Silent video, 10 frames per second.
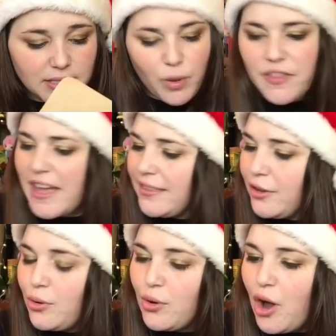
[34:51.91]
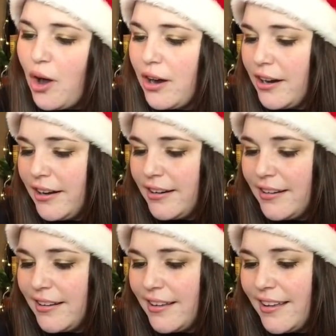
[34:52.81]
with a little card
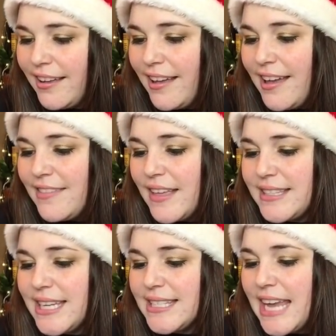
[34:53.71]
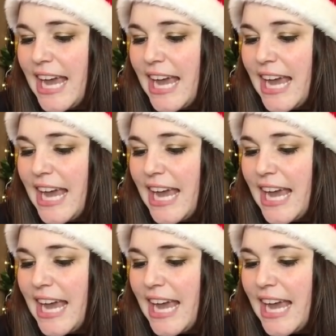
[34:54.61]
that says